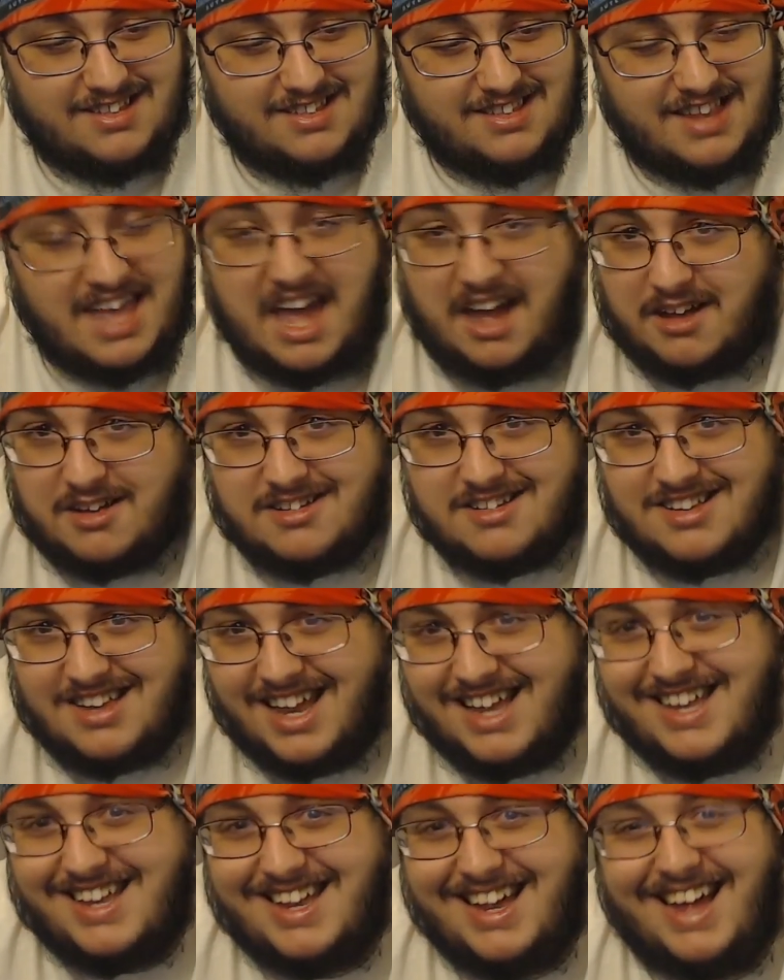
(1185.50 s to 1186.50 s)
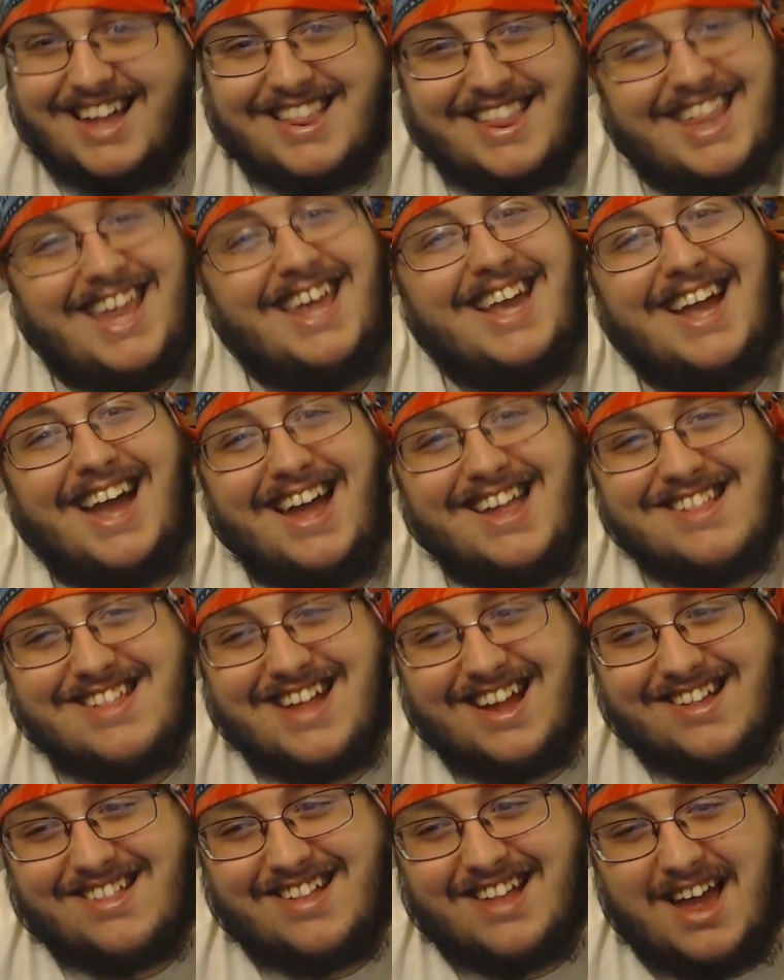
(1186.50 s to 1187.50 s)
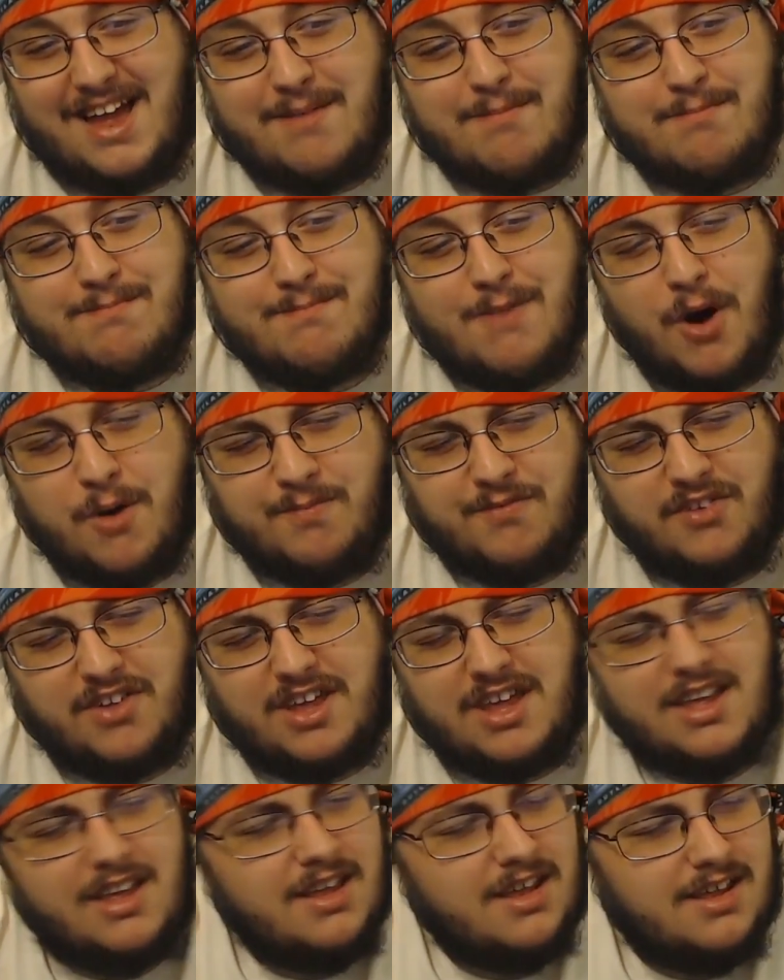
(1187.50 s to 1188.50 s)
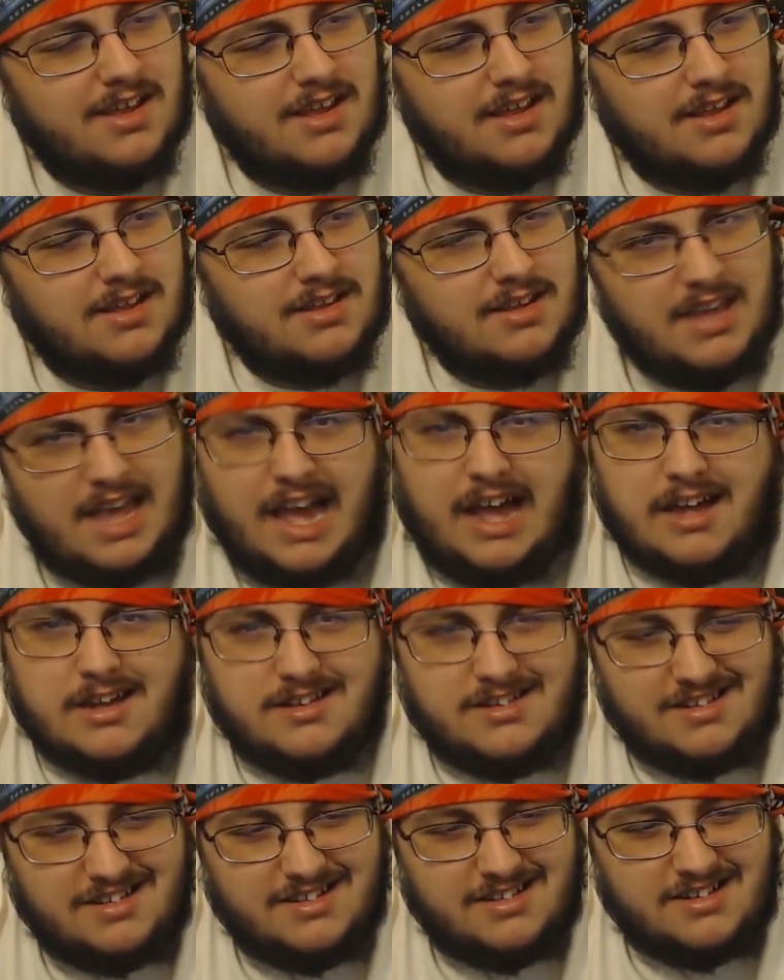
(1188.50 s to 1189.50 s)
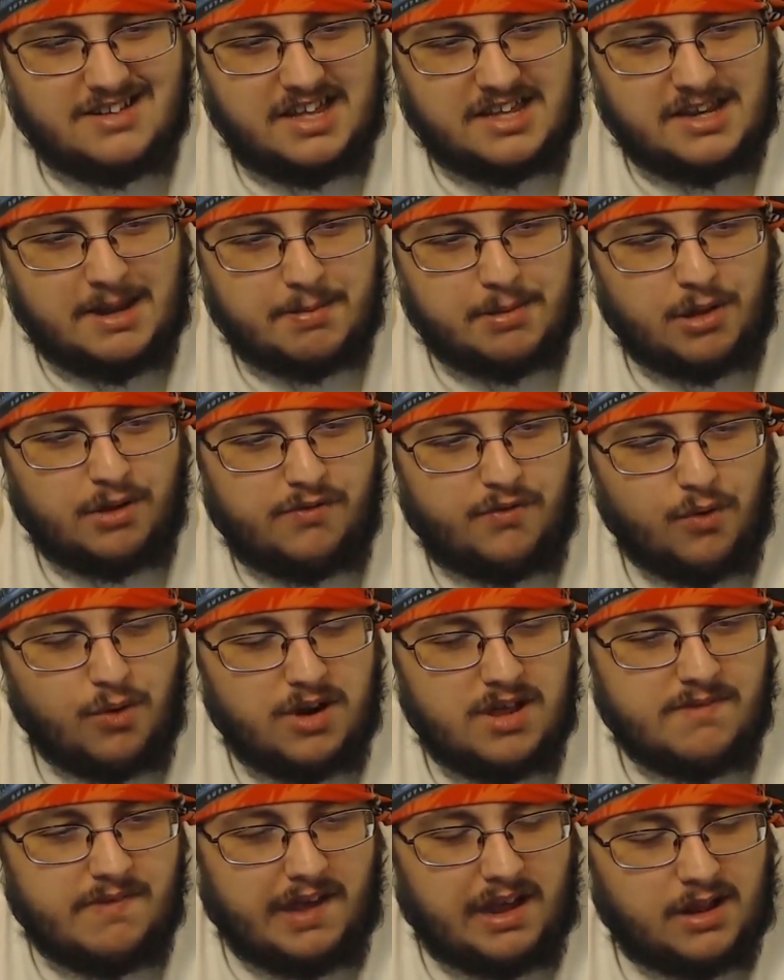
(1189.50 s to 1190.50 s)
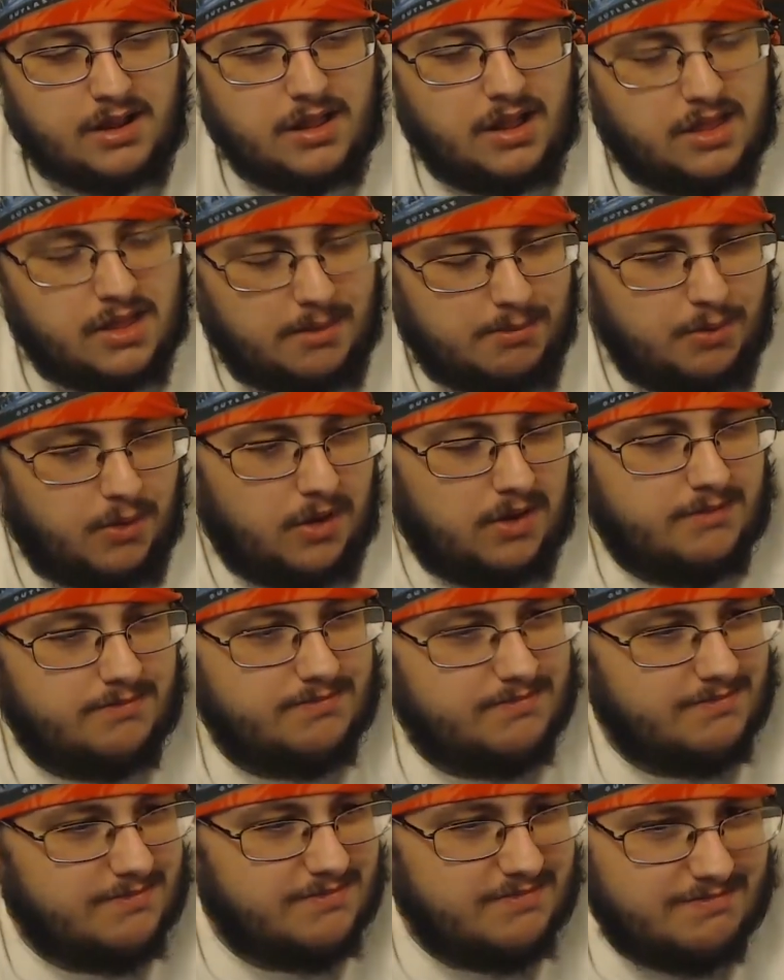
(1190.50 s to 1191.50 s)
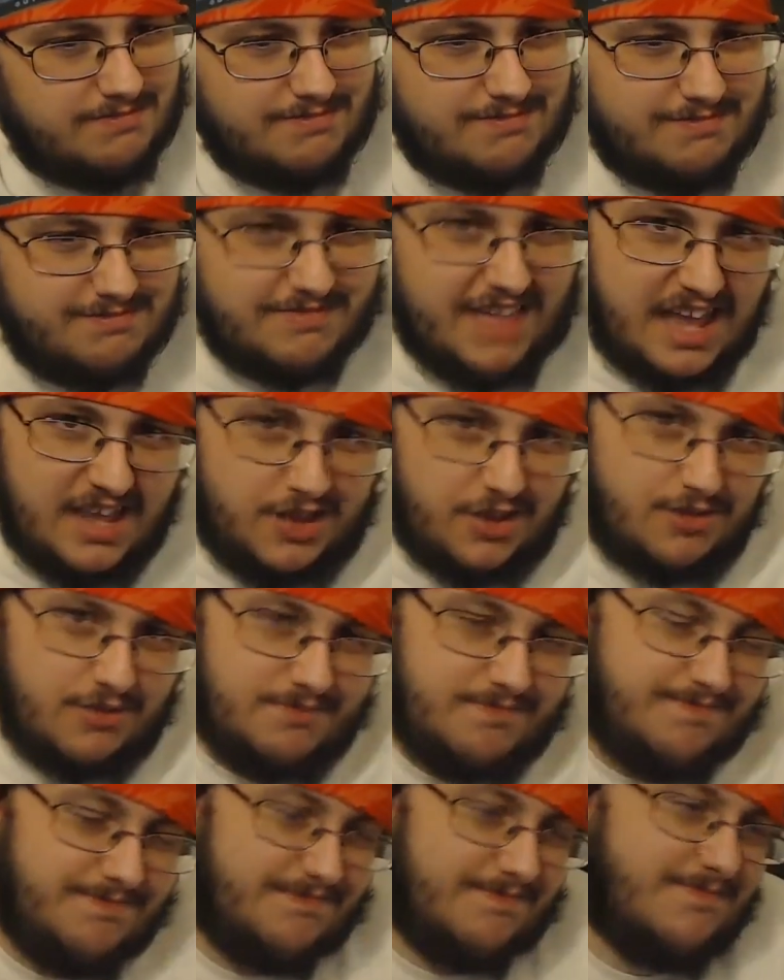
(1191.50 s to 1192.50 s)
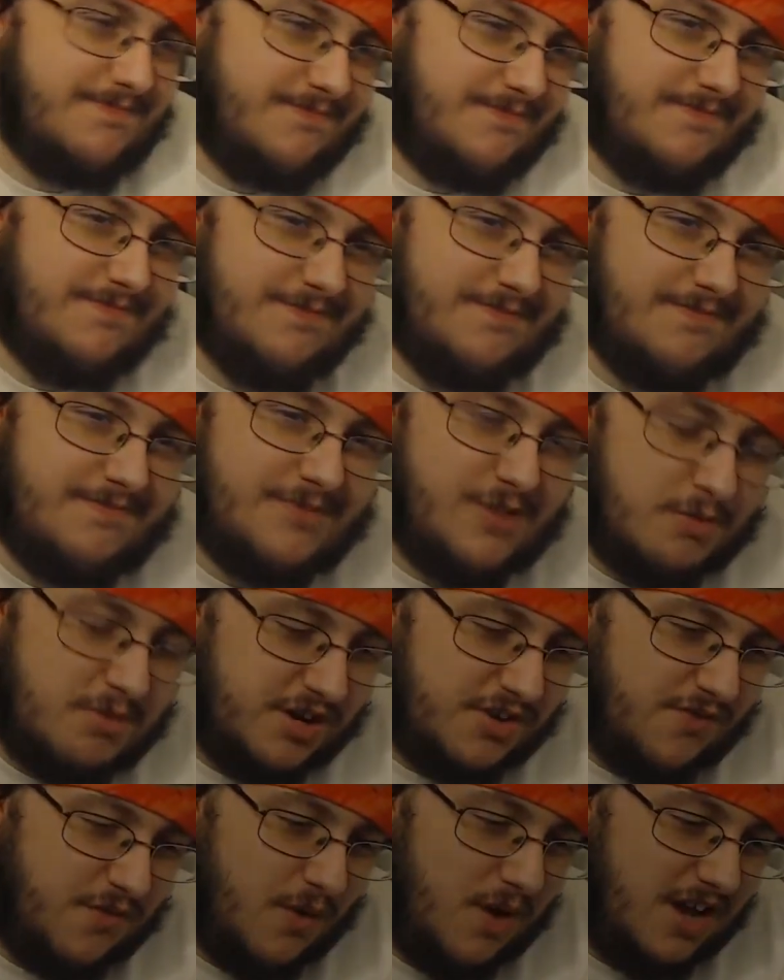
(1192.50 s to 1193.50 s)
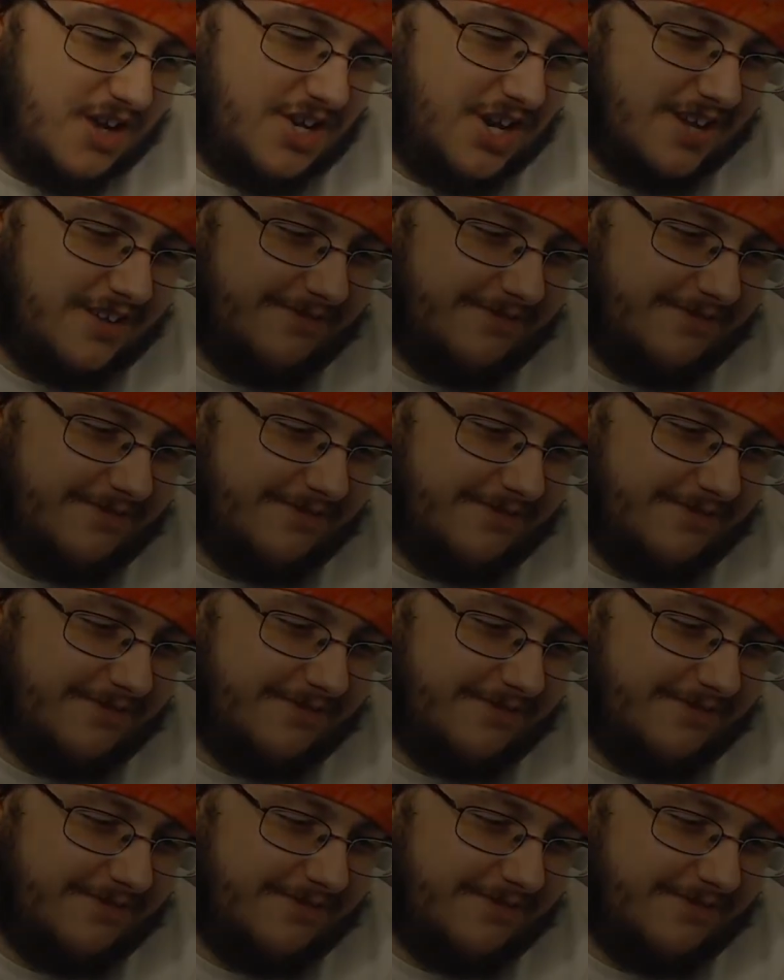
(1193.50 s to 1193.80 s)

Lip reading: yeah. I'll see you guys next time, hopefully. Yeah, in episode 40 of X at some point. Thank you so much for watching.